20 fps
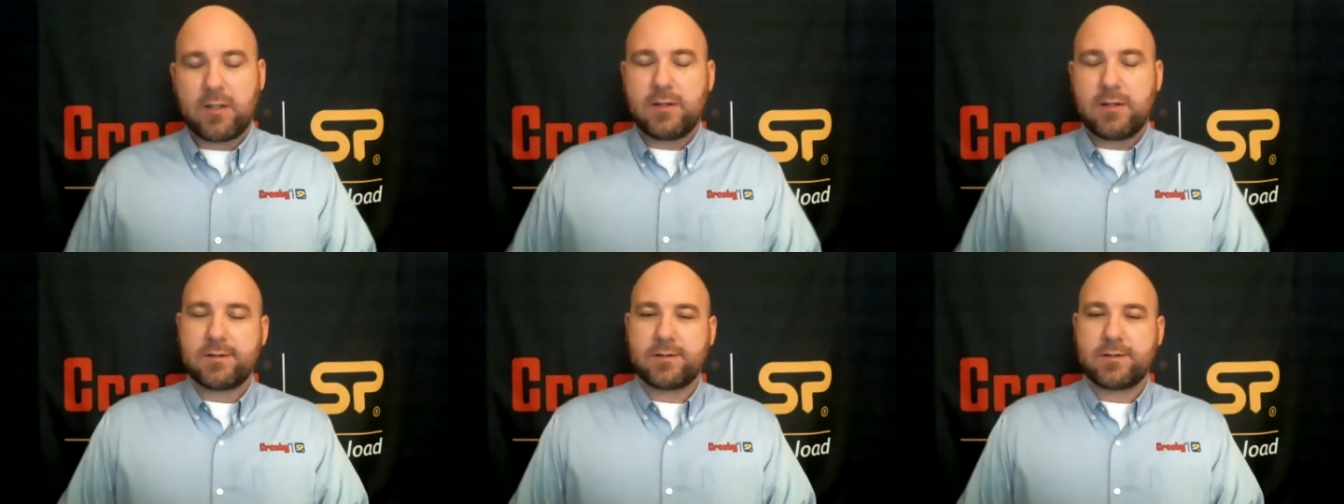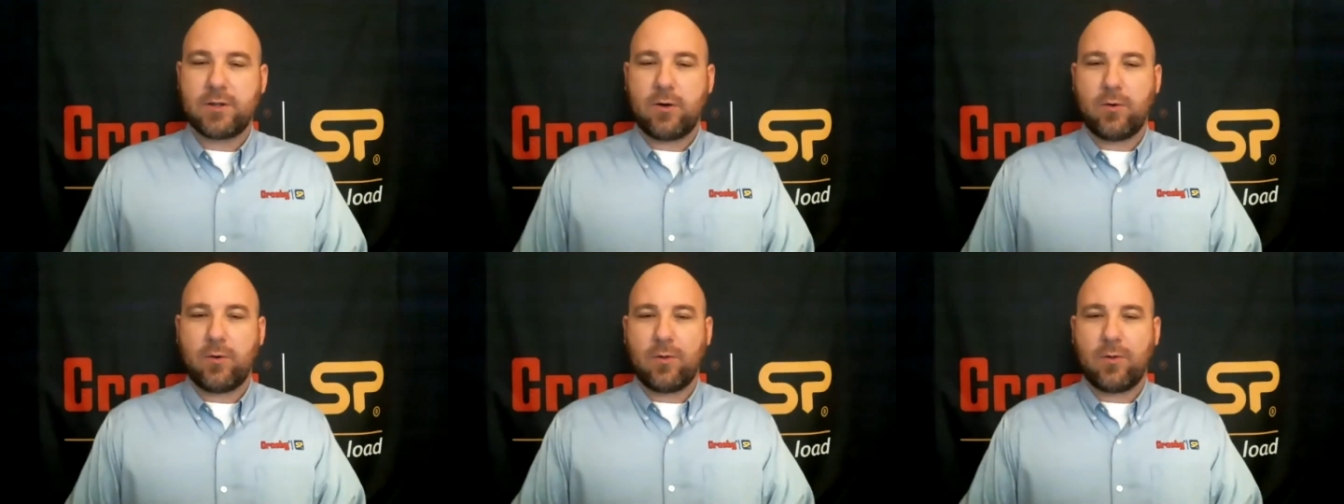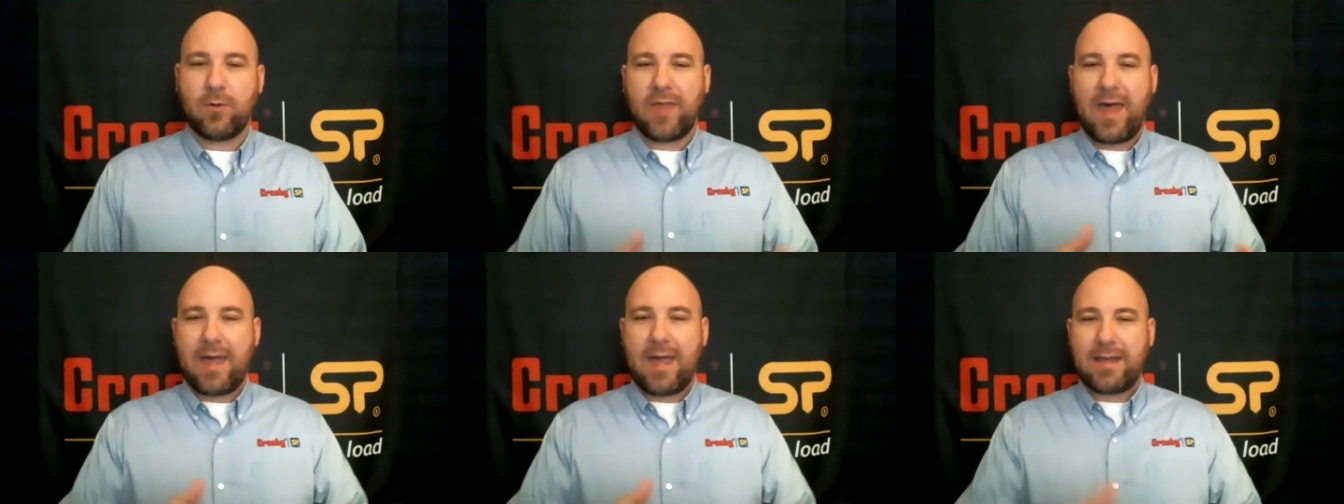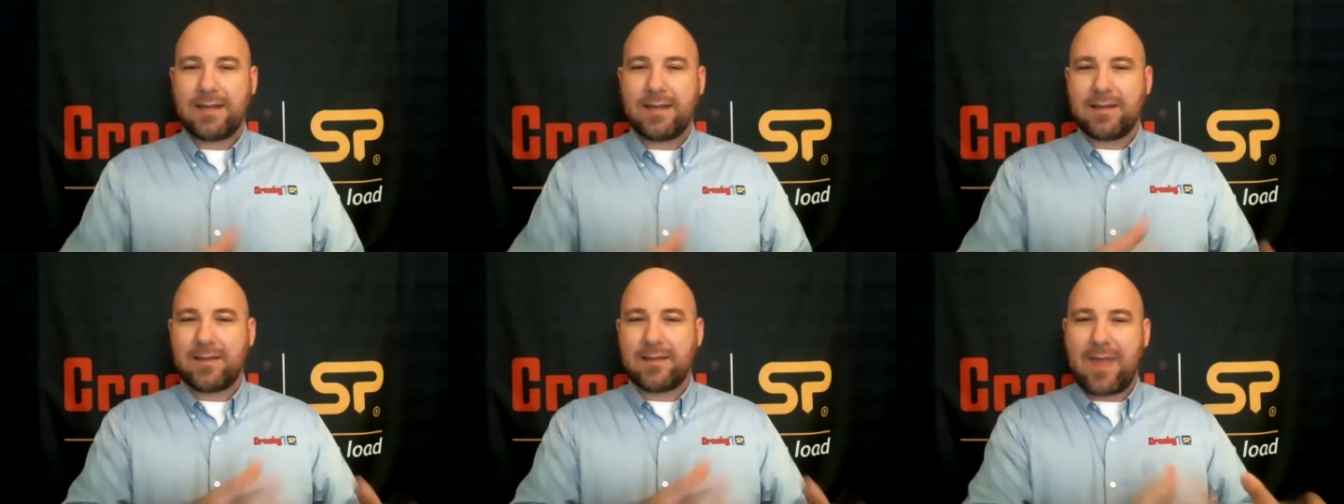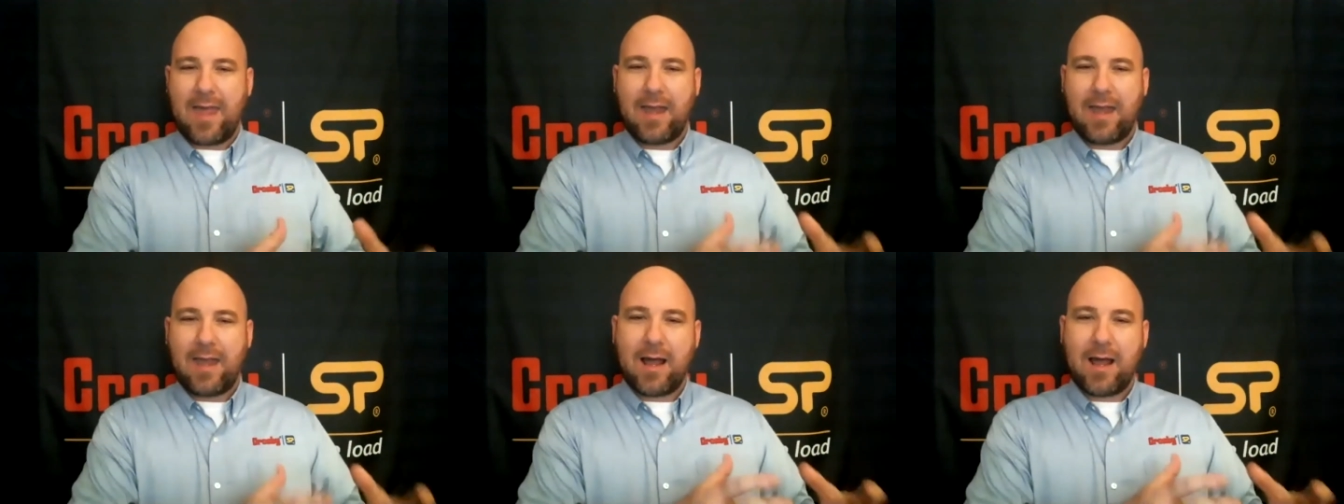So that
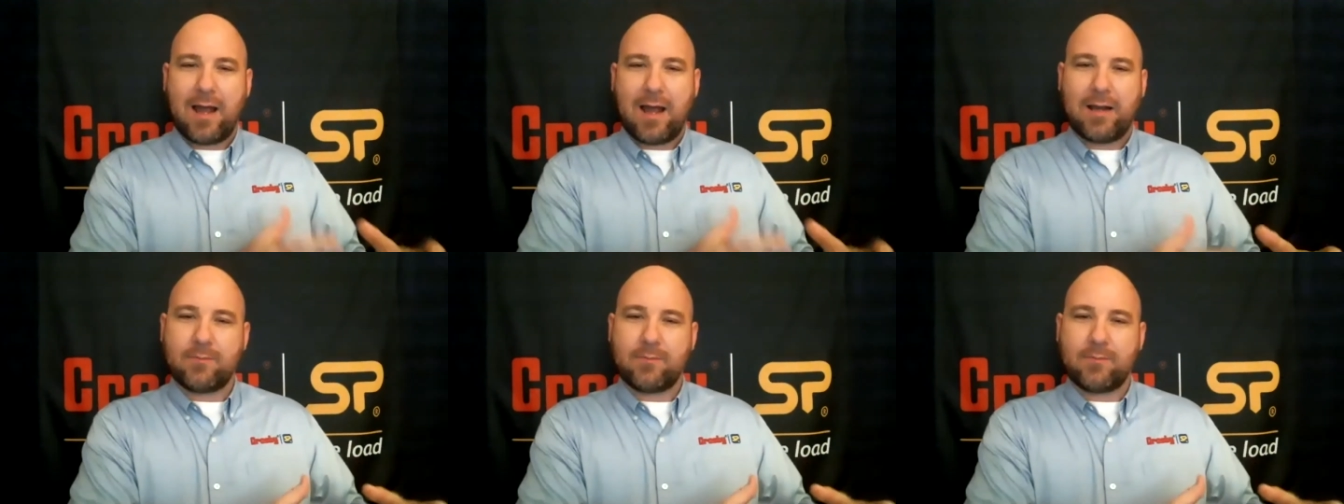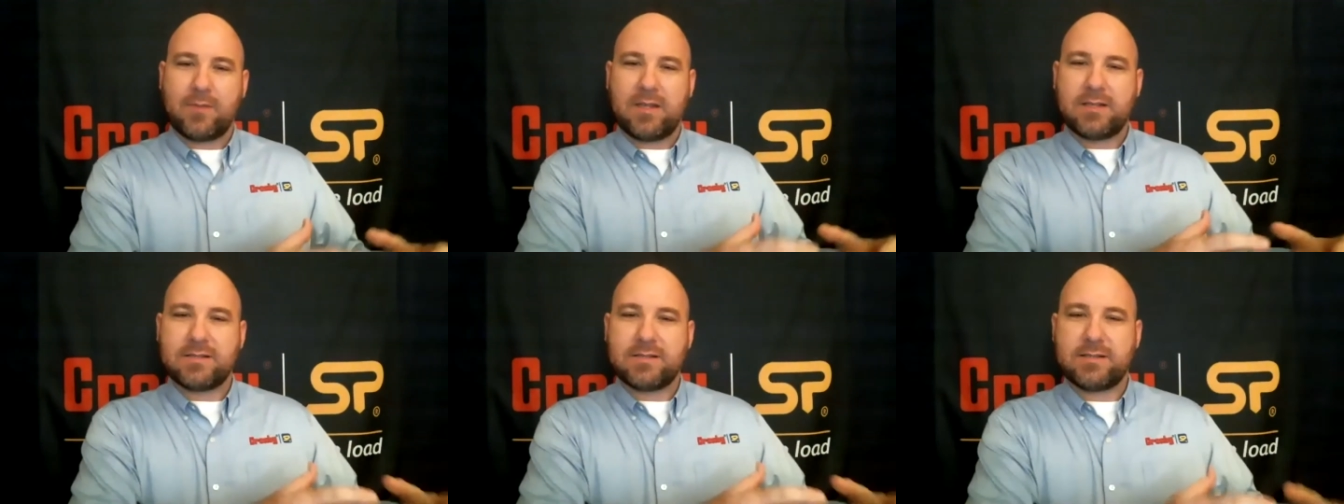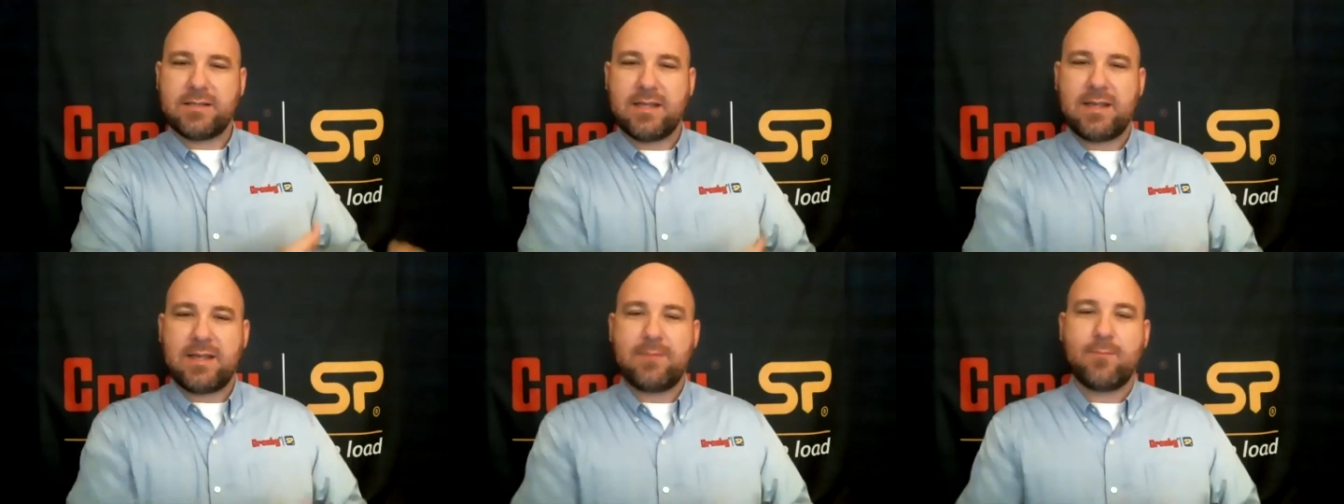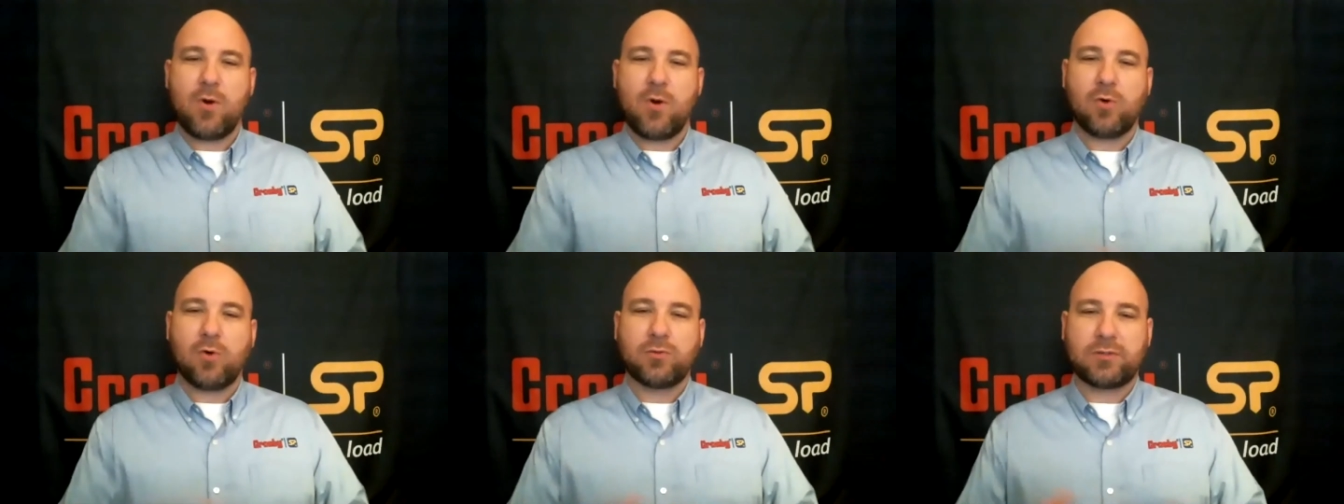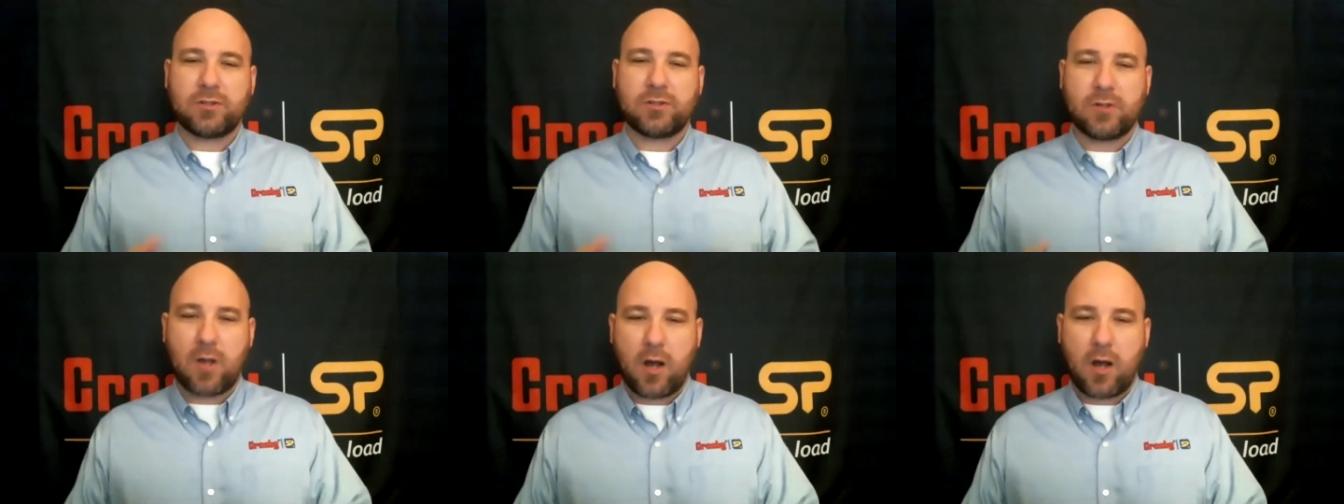that item is the
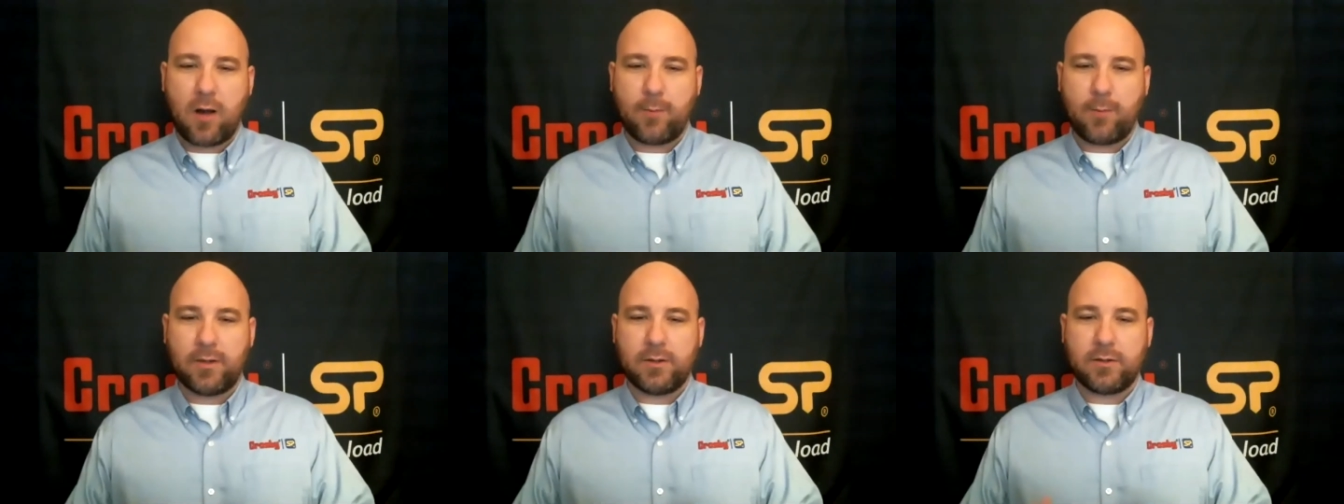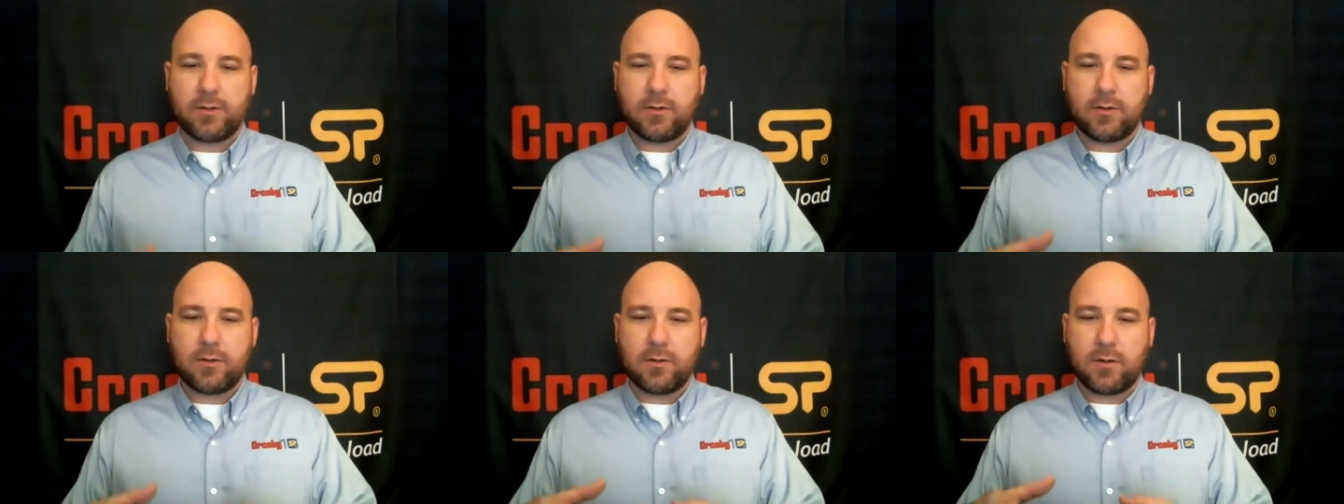most common